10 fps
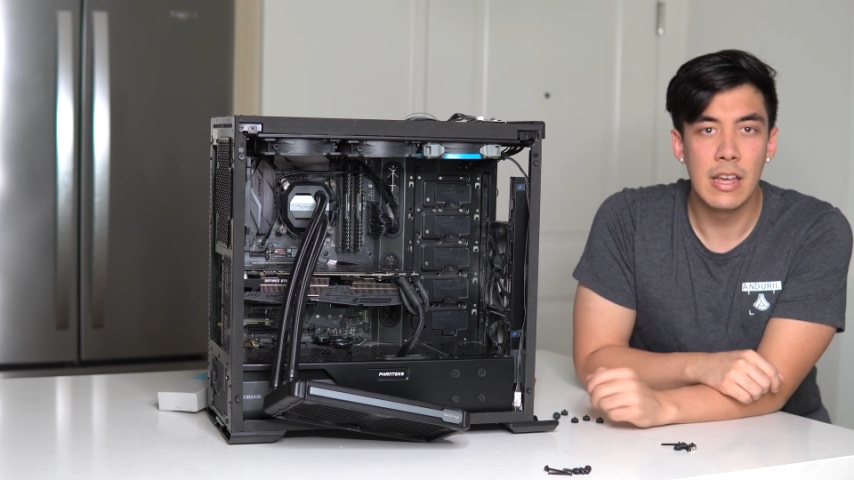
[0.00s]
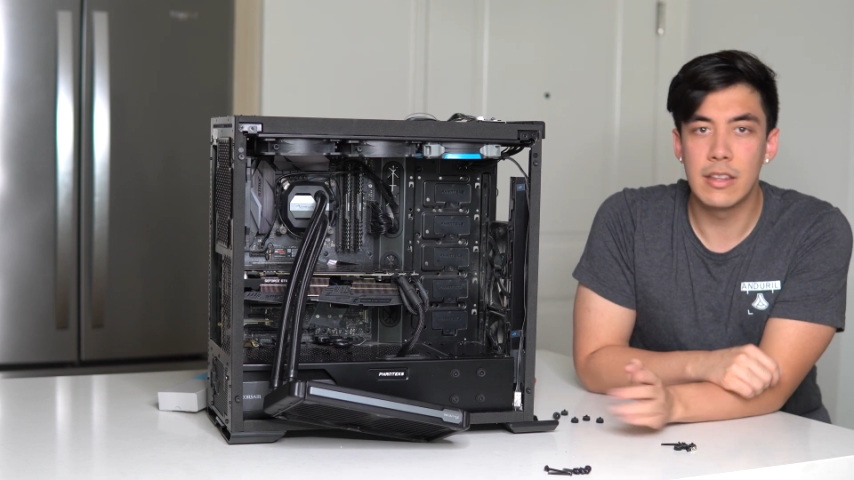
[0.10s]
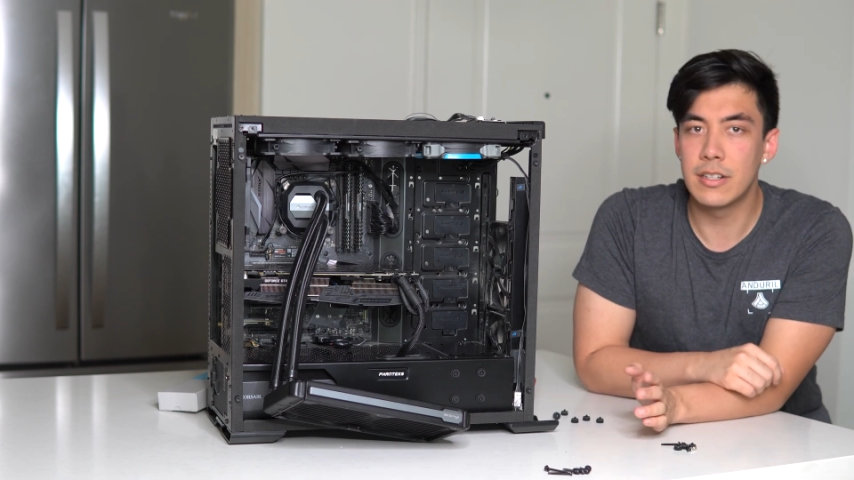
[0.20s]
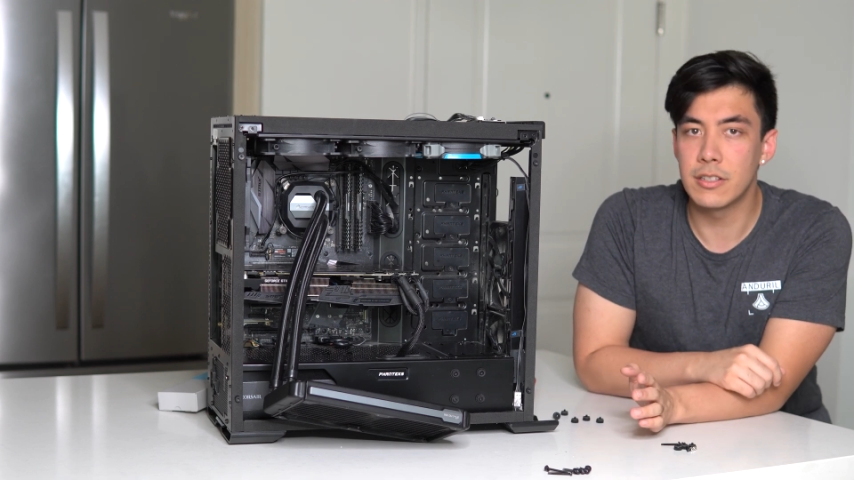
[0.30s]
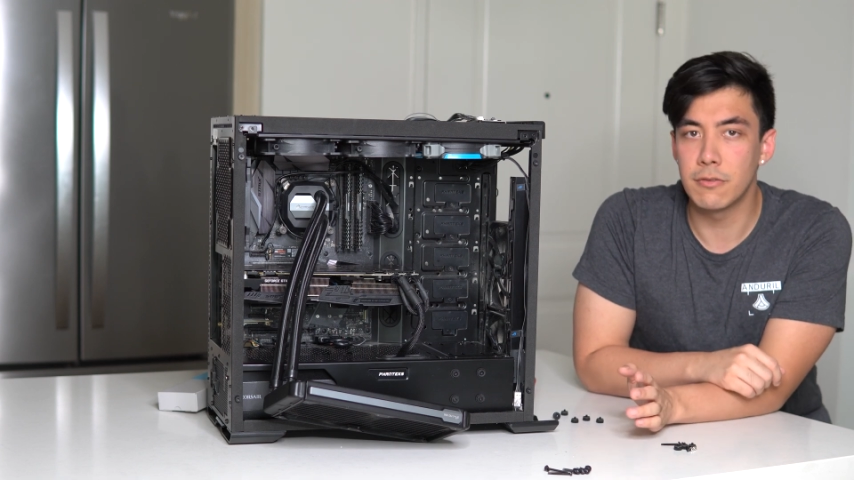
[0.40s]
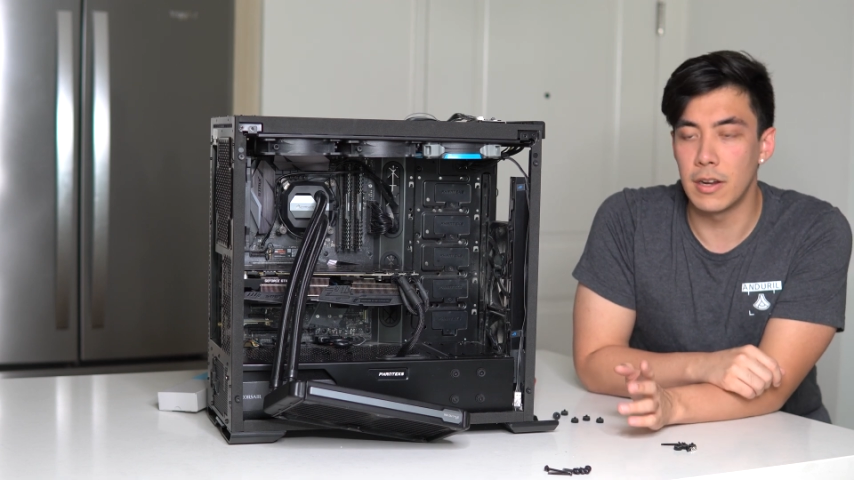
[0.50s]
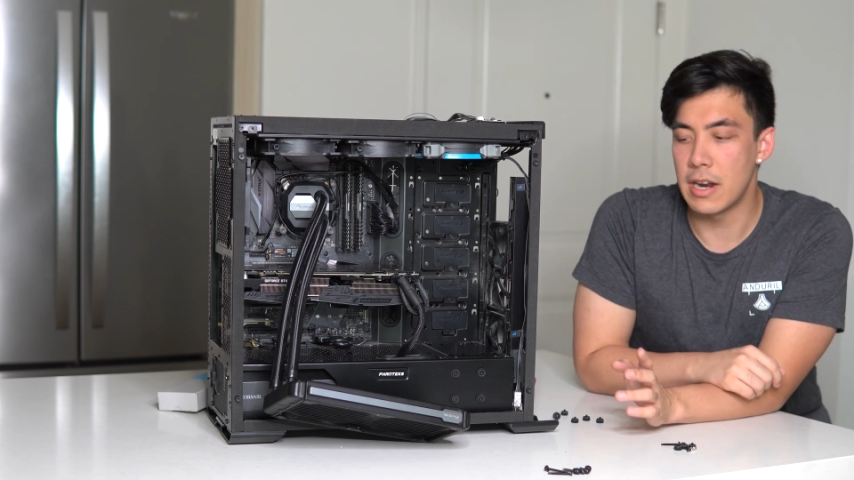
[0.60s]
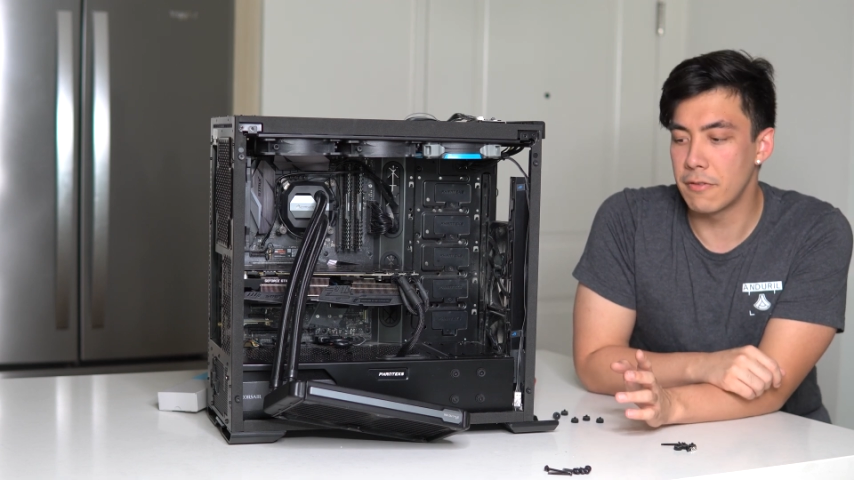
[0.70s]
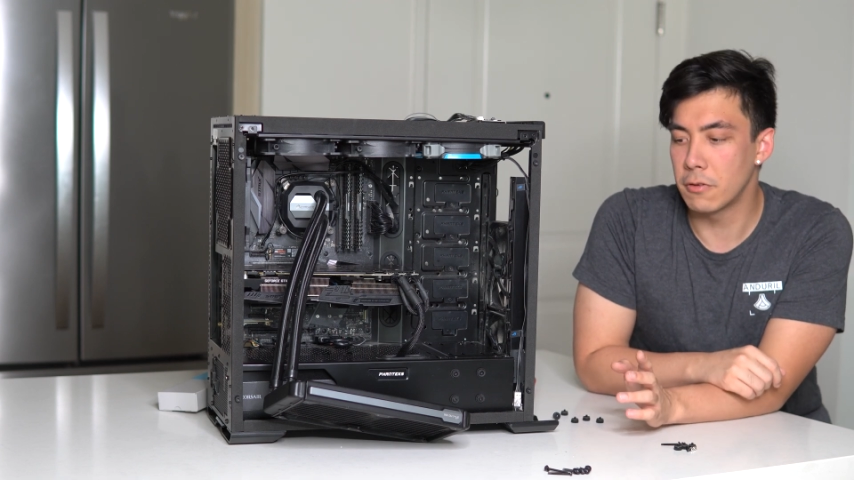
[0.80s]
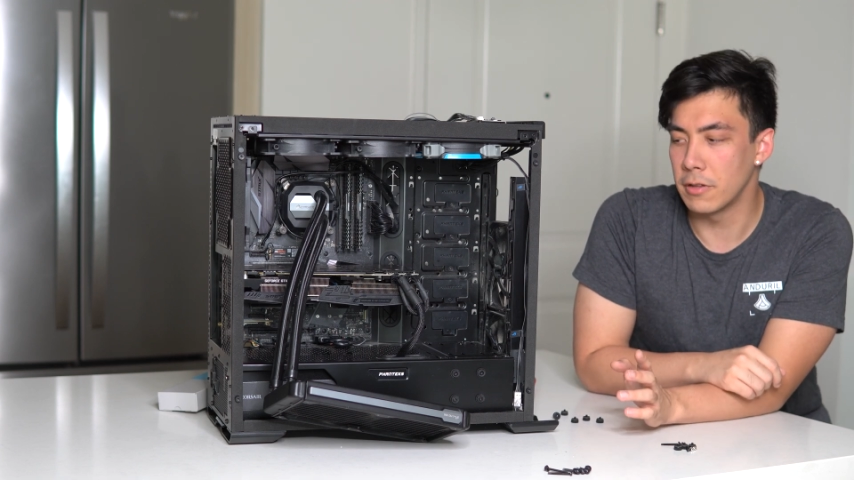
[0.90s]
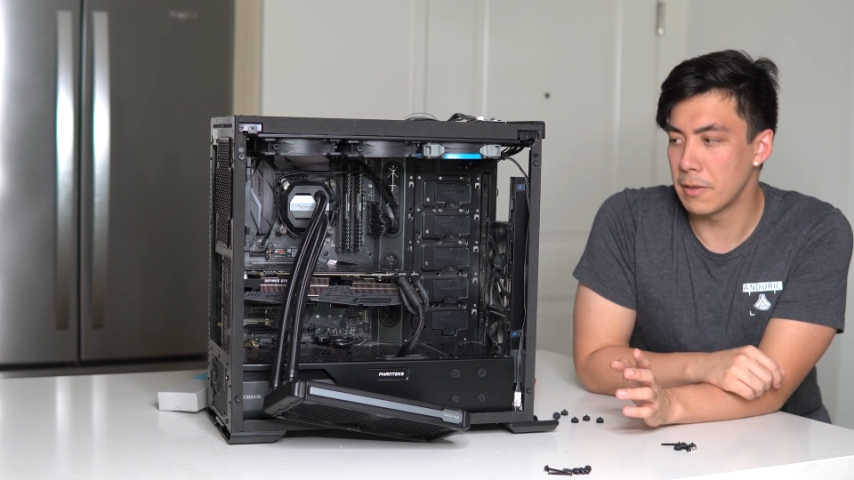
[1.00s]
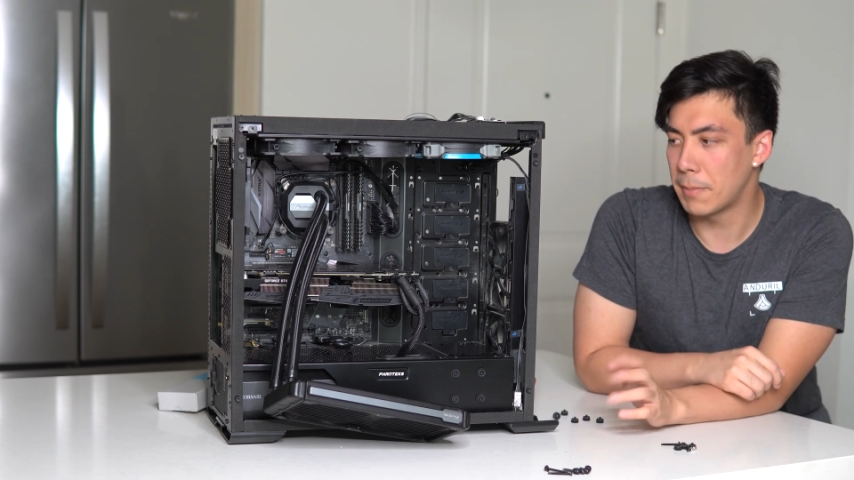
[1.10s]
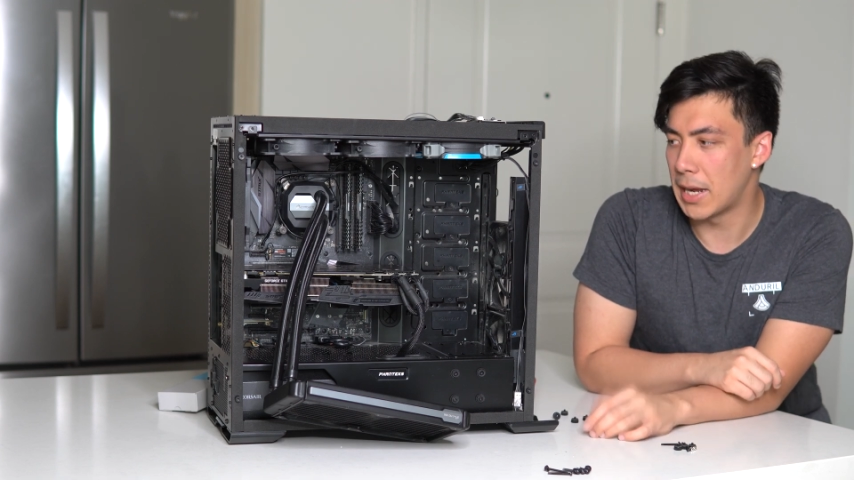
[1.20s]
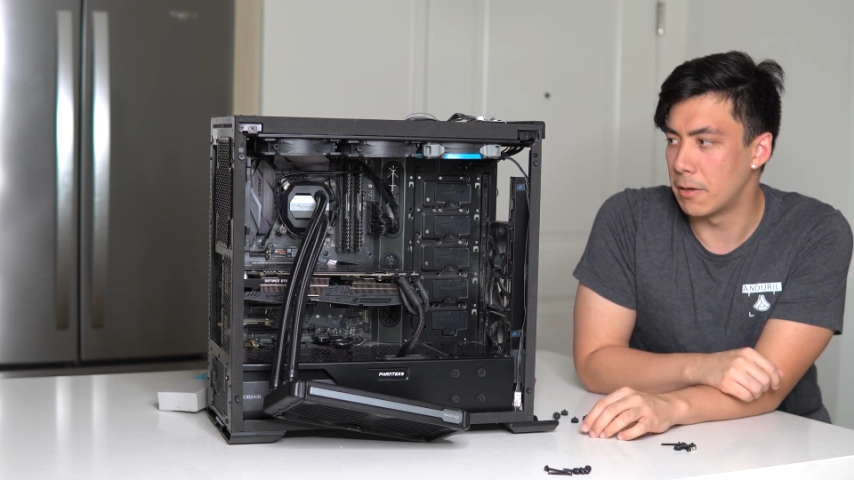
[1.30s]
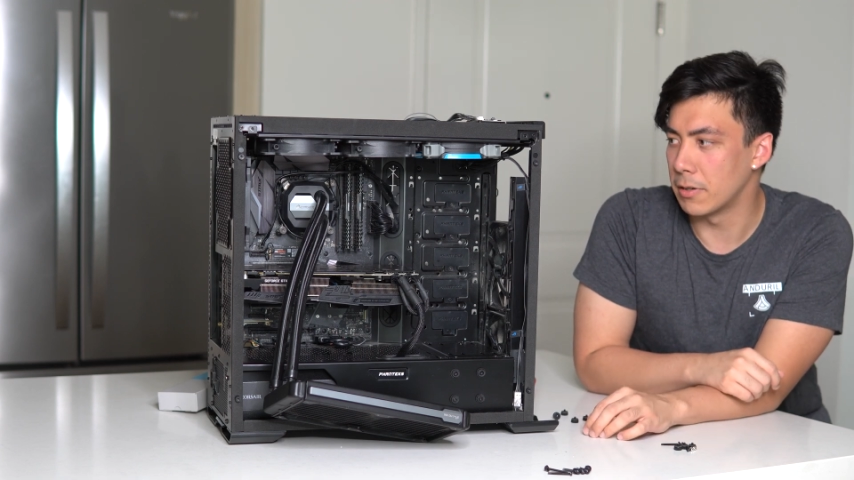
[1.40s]
They just run out of cooling
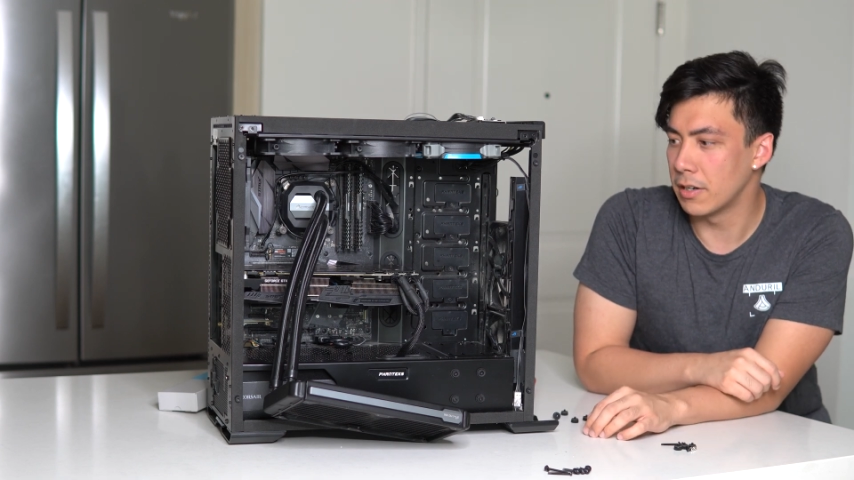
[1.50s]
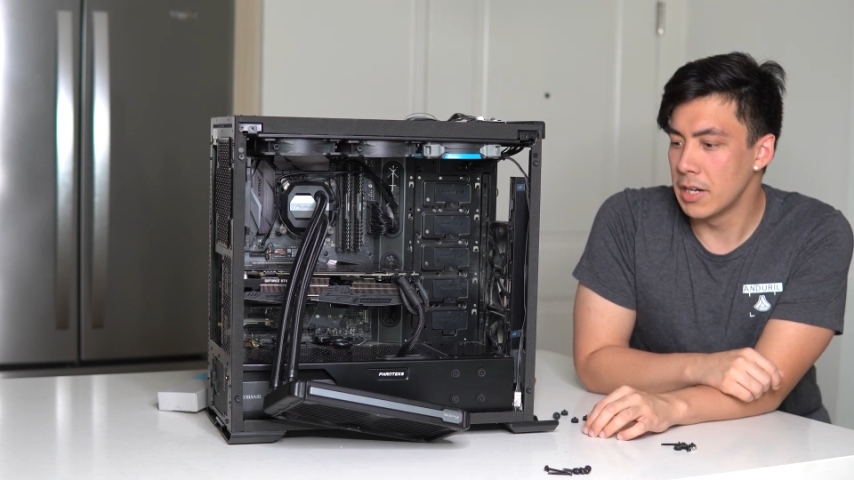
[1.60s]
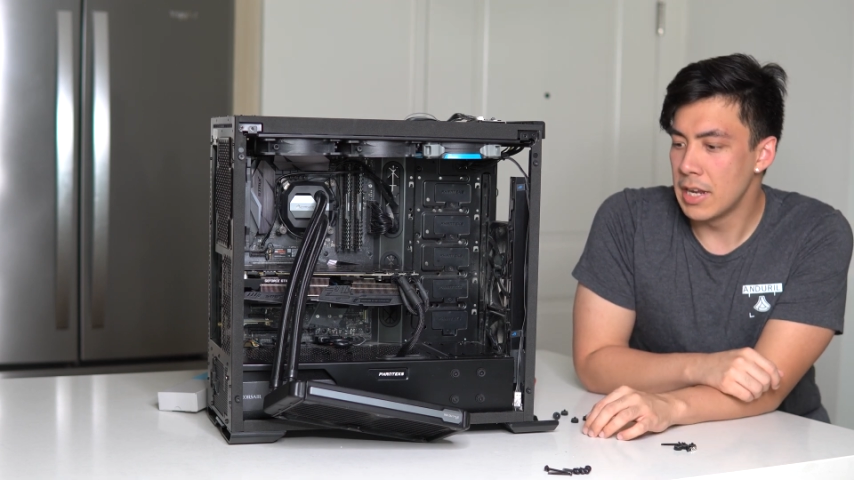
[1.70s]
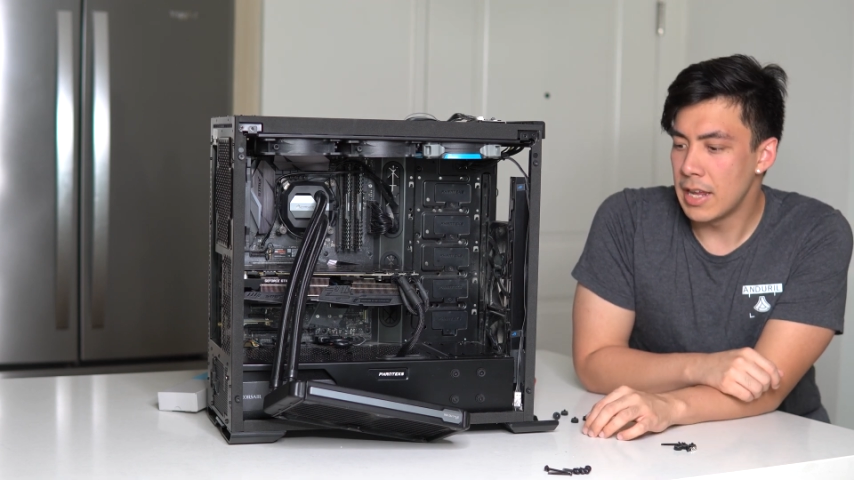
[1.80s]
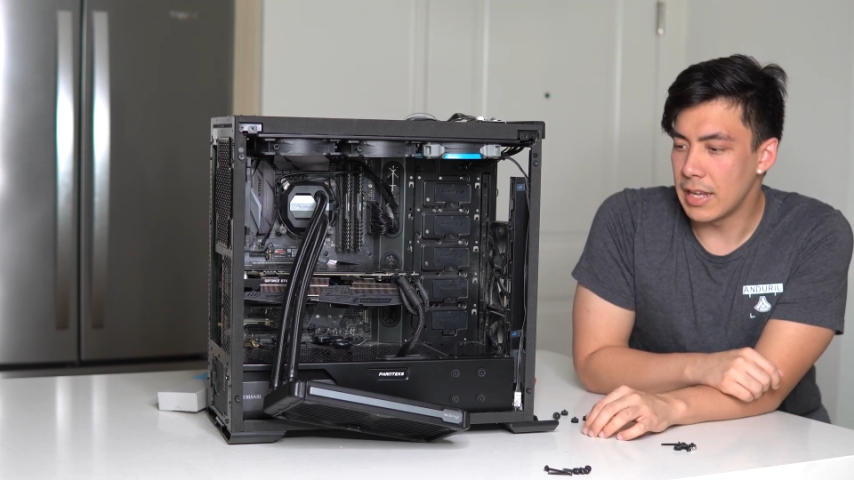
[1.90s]
power,